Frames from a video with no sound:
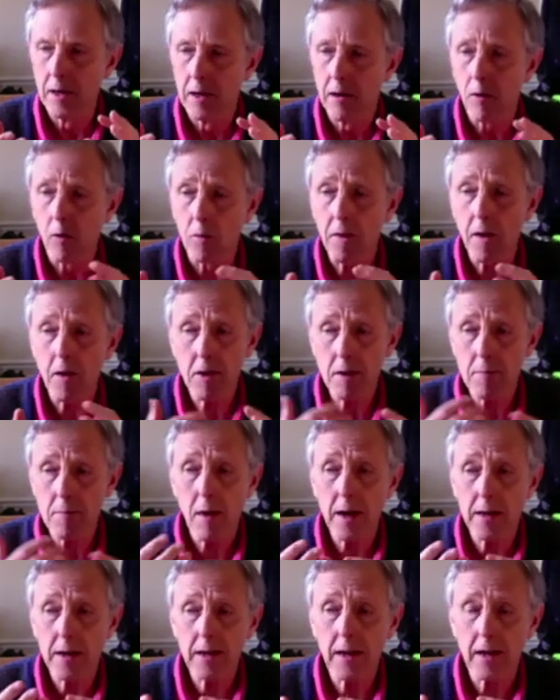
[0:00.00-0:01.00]
although it
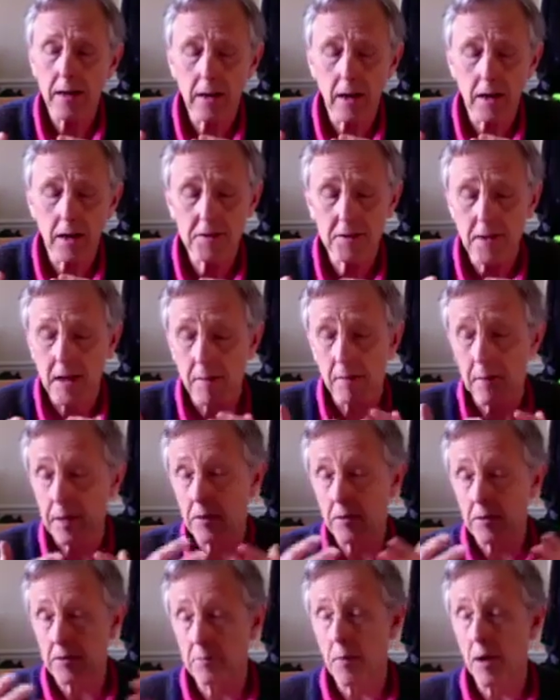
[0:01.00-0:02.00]
might get closer,
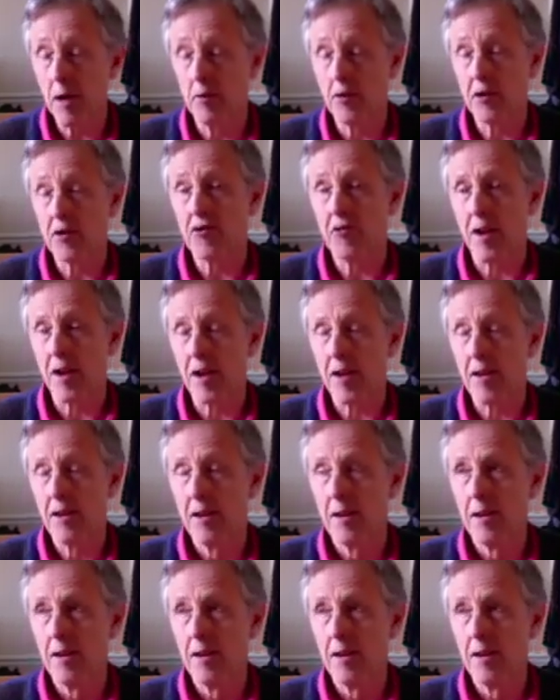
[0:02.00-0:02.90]
because poetry